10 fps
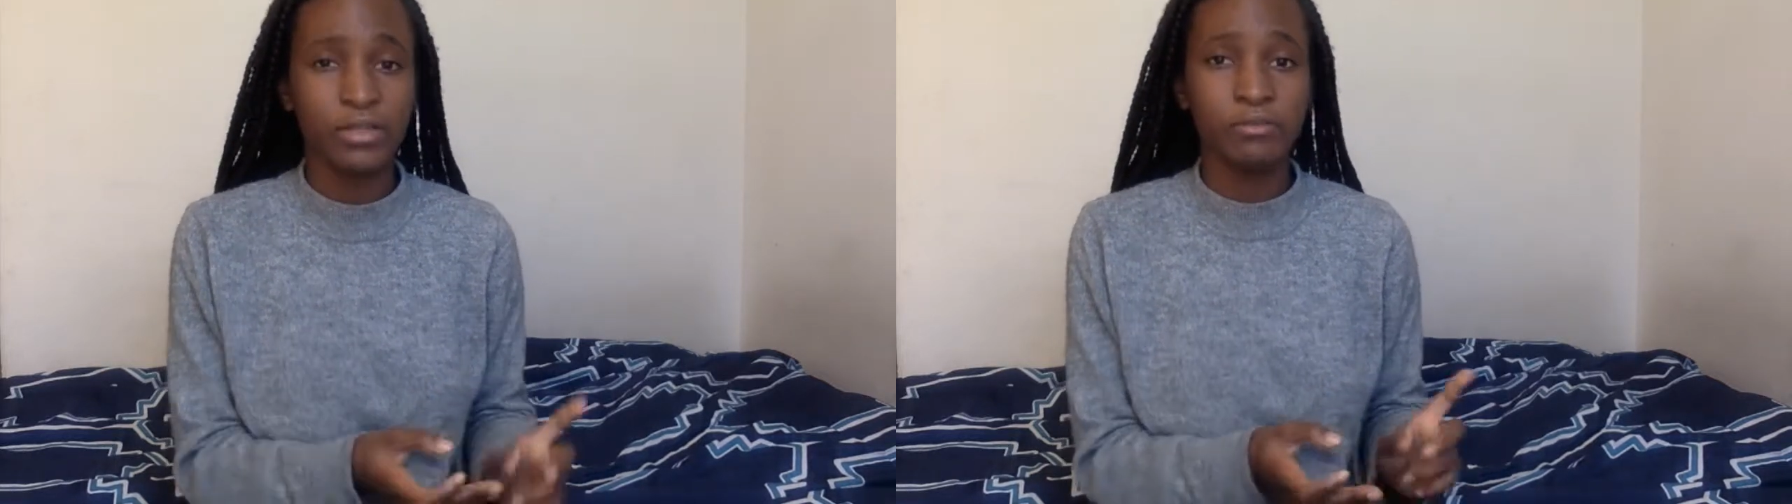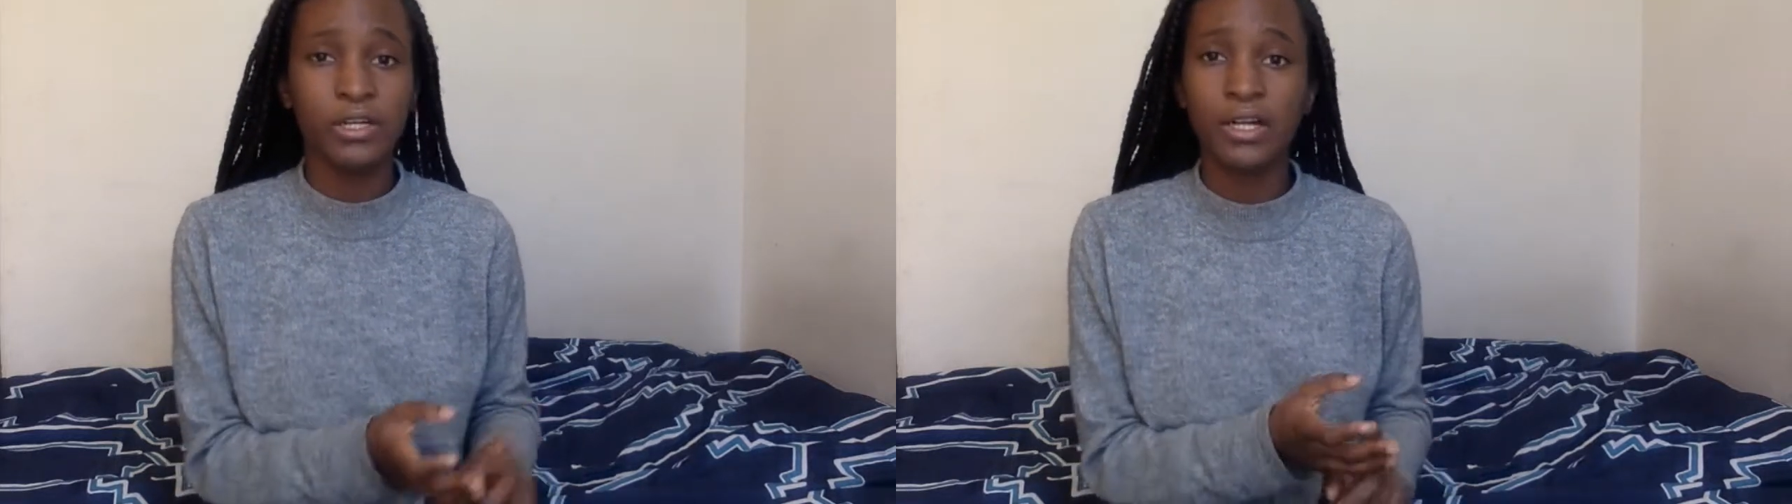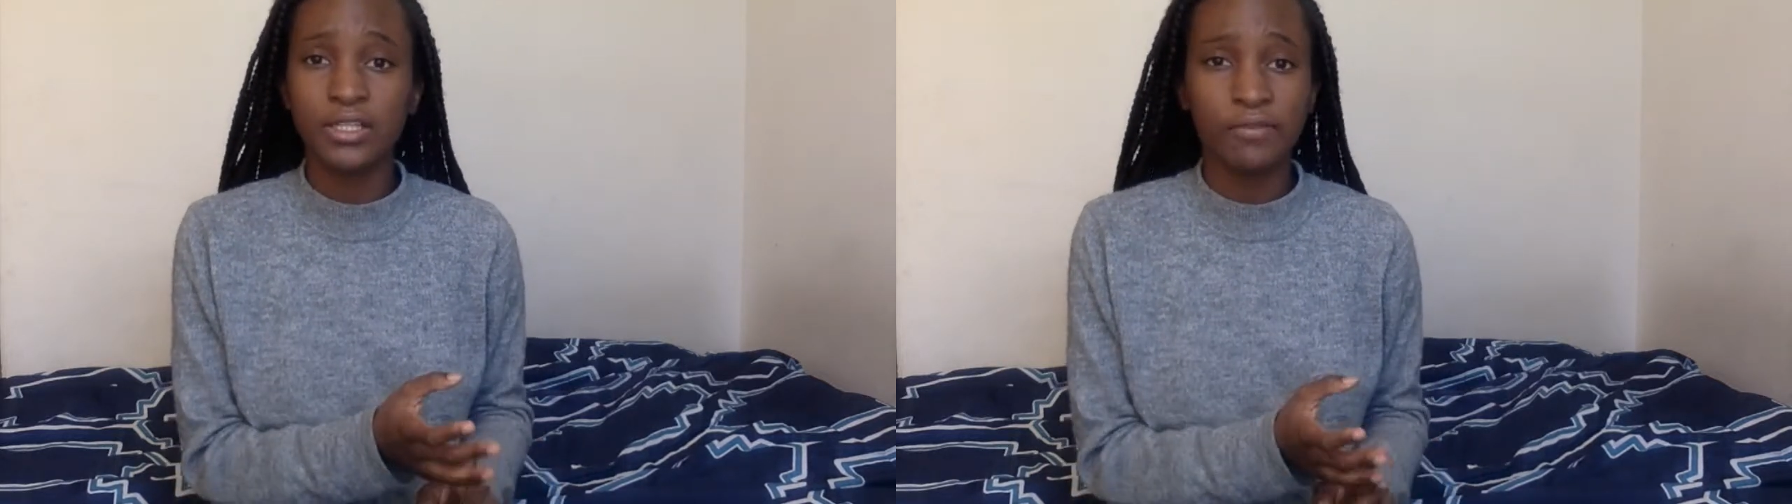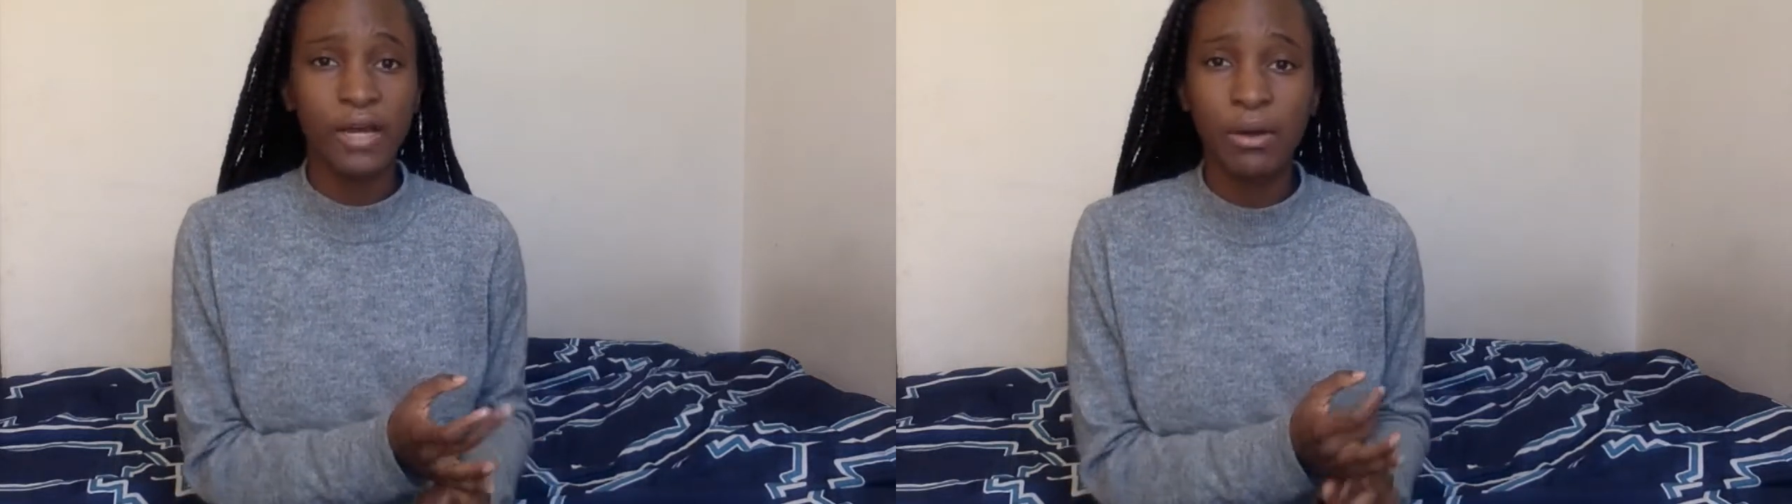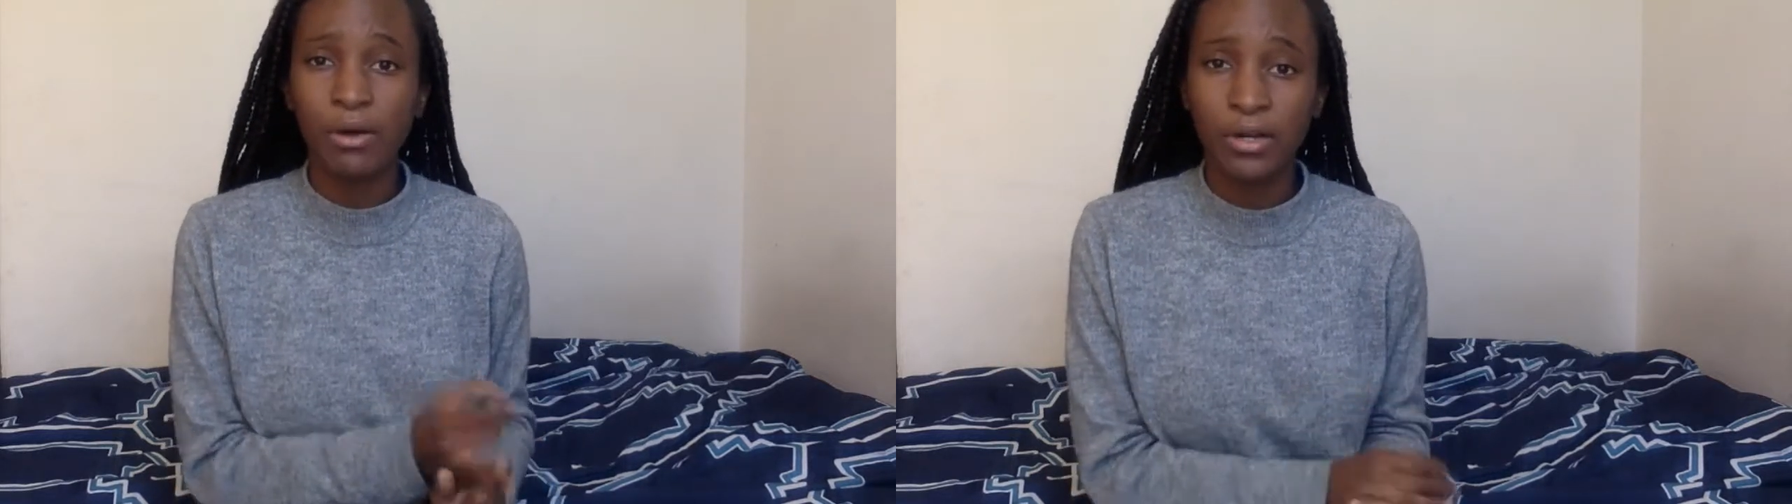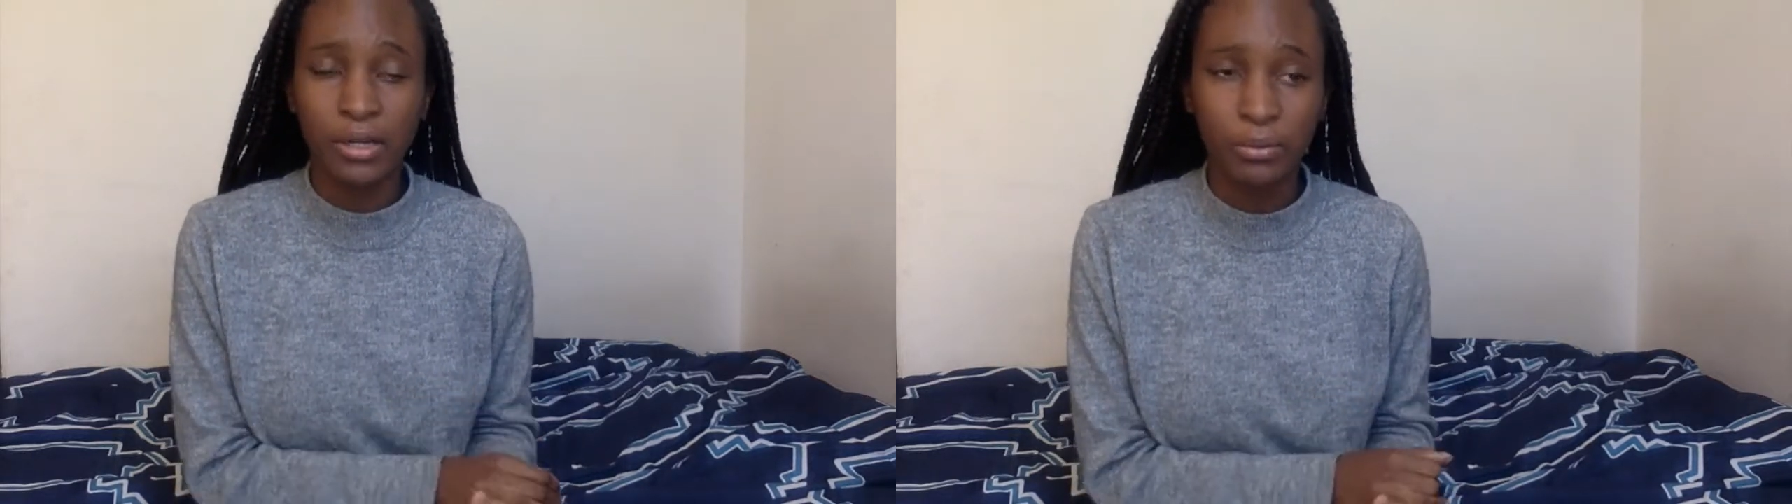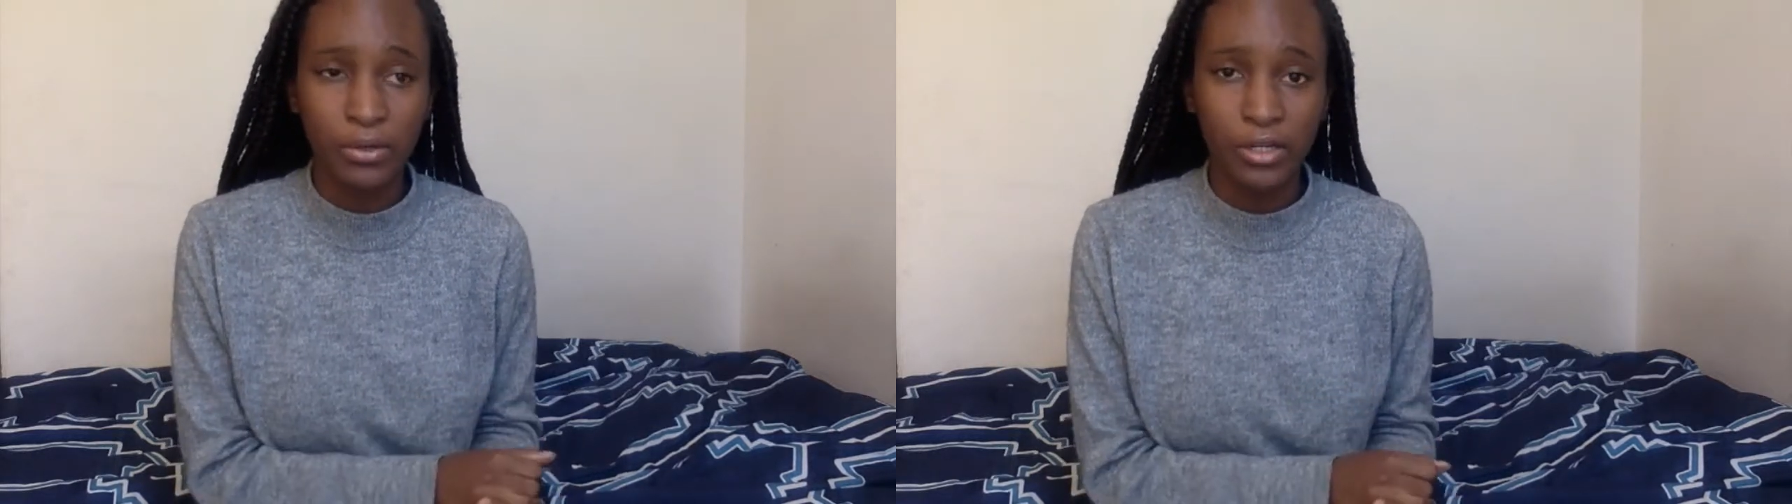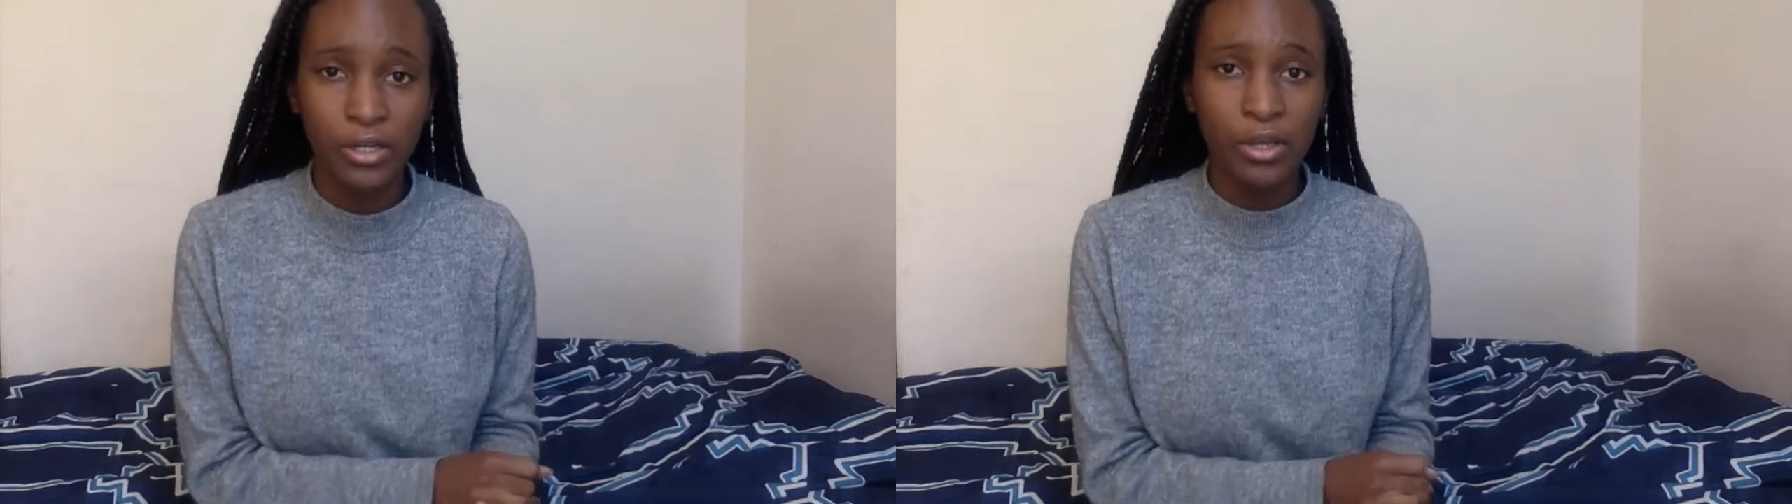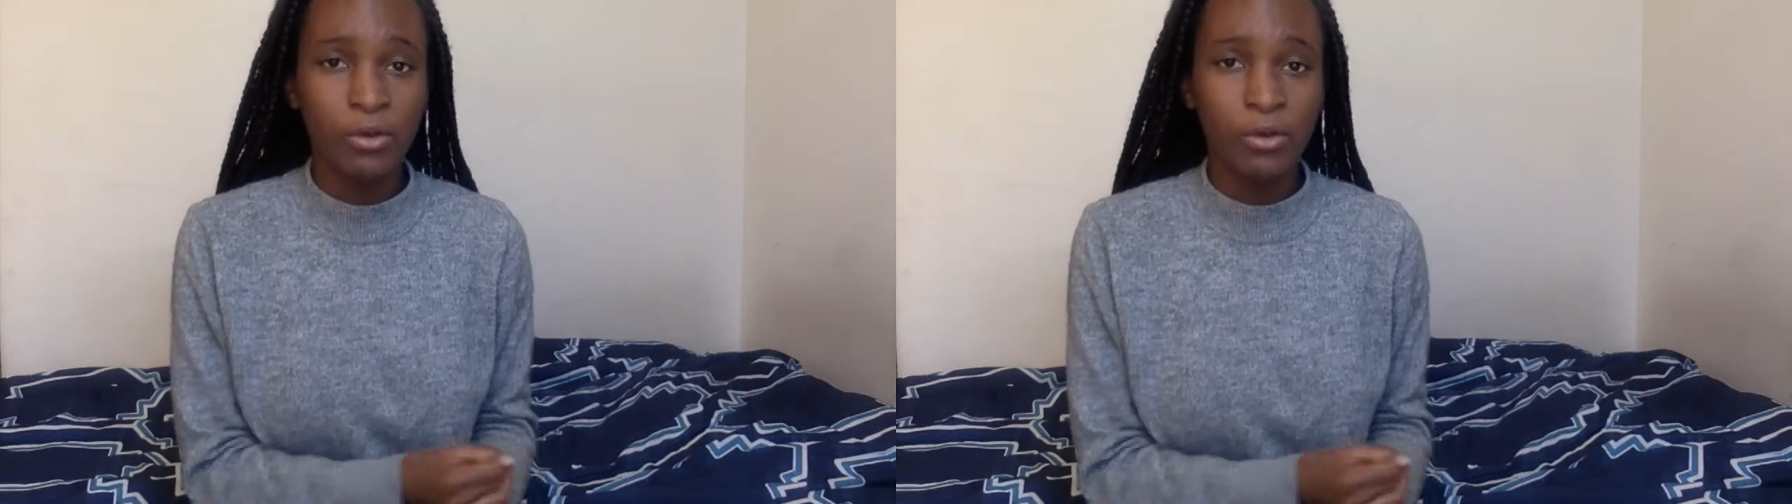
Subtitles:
regardless of how hard I worked